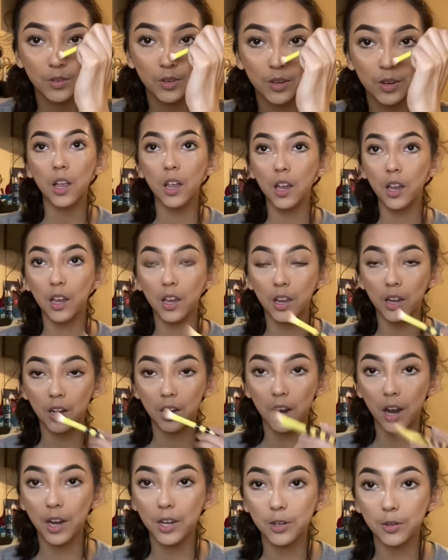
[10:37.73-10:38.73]
And
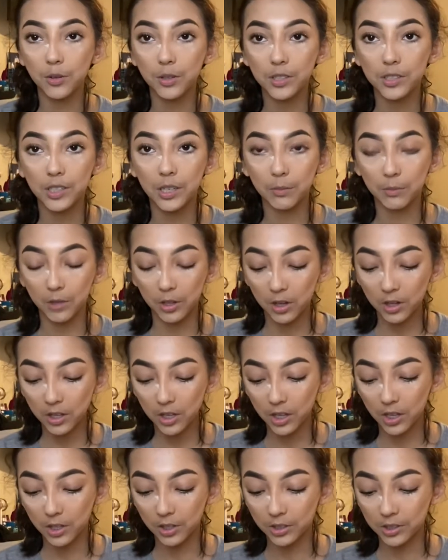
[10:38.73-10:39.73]
I do the same thing on the
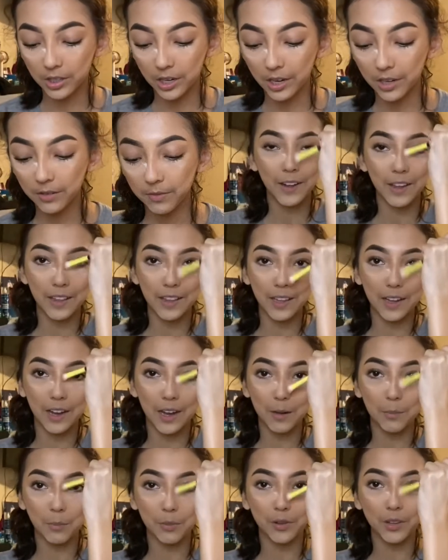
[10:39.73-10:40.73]
other side, and then
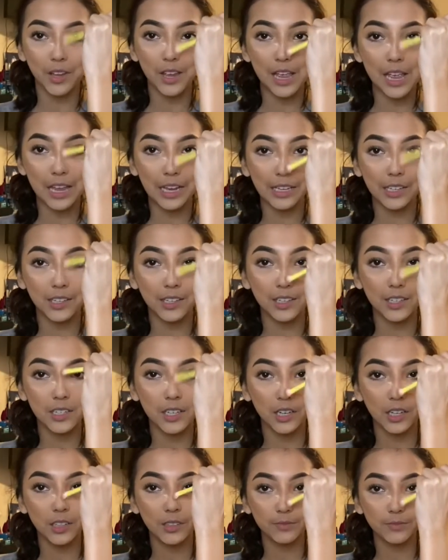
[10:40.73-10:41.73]
I
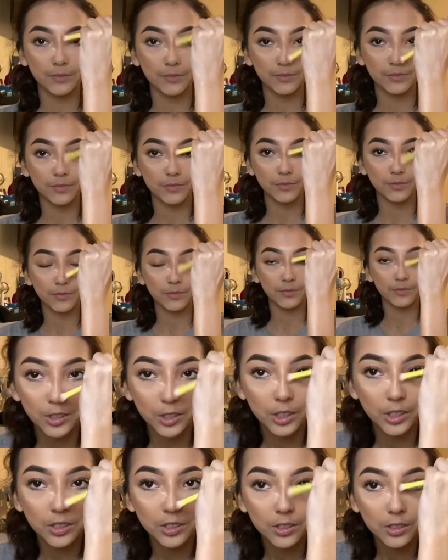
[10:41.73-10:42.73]
blend,
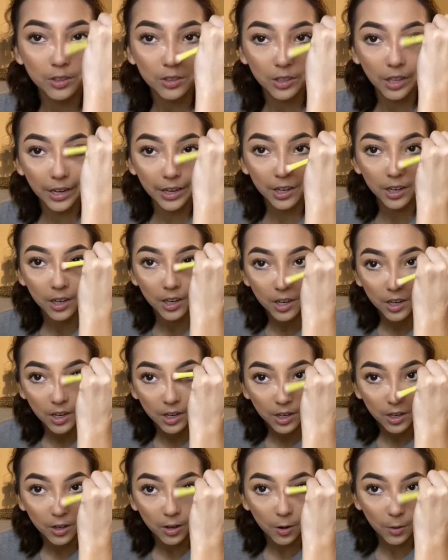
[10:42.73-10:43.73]
just like
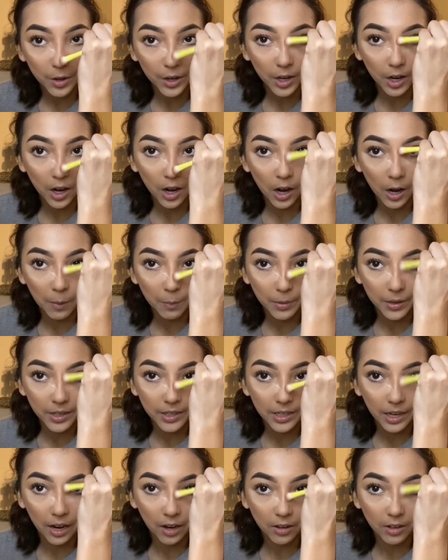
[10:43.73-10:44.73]
going up and
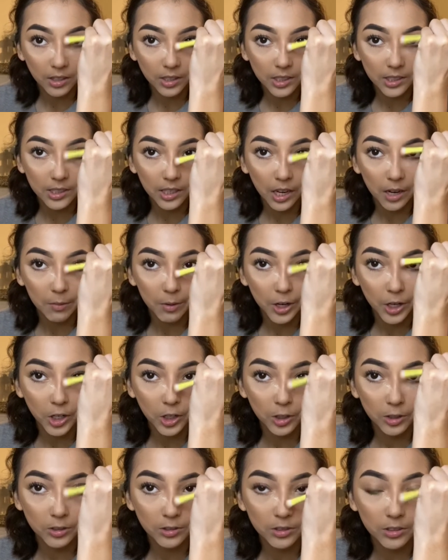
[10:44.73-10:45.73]
down on the side of my
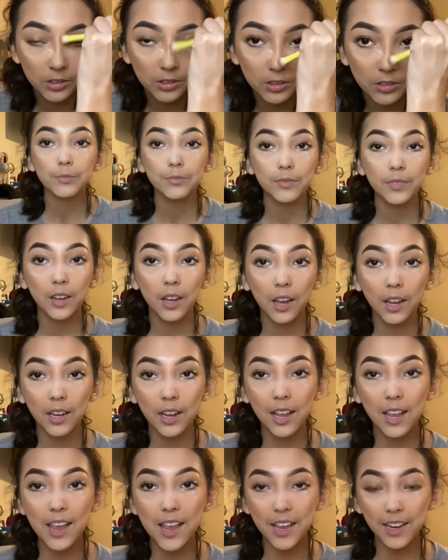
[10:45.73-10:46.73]
nose.
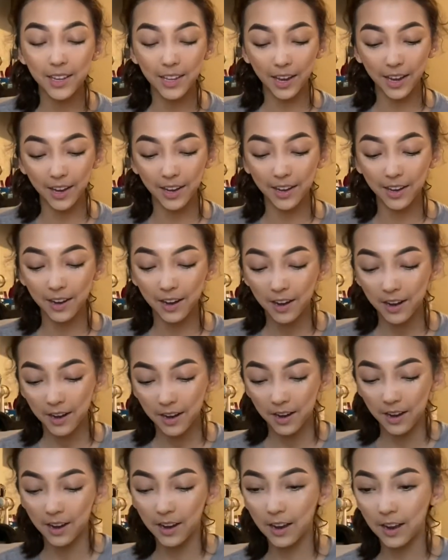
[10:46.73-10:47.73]
And then
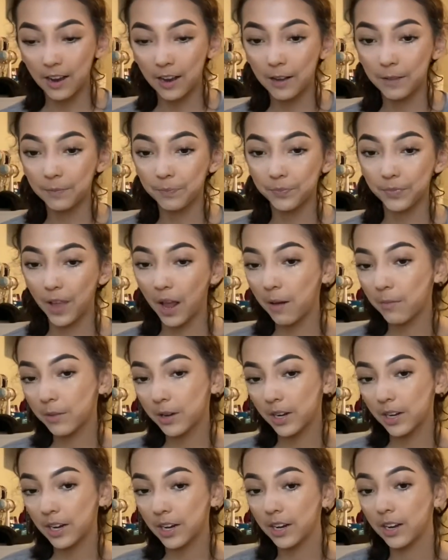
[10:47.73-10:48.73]
I'm
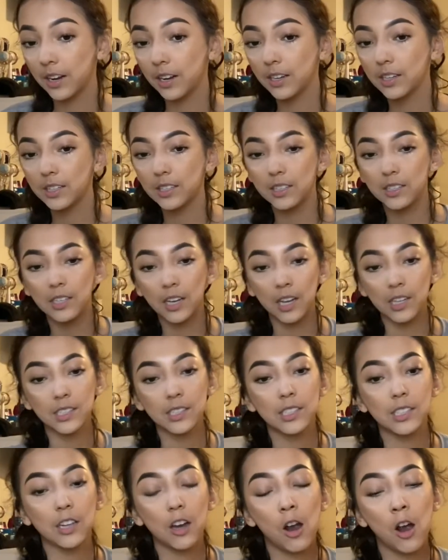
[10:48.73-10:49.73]
gonna
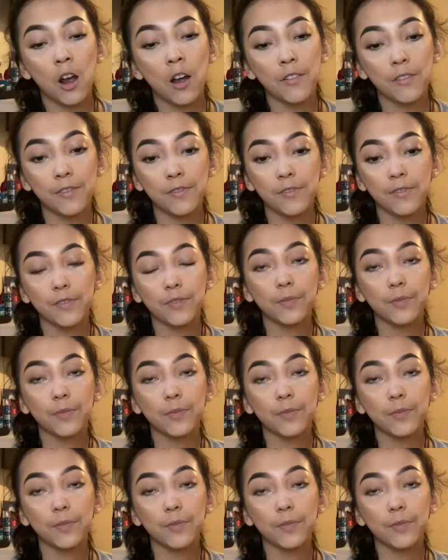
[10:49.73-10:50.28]
dust off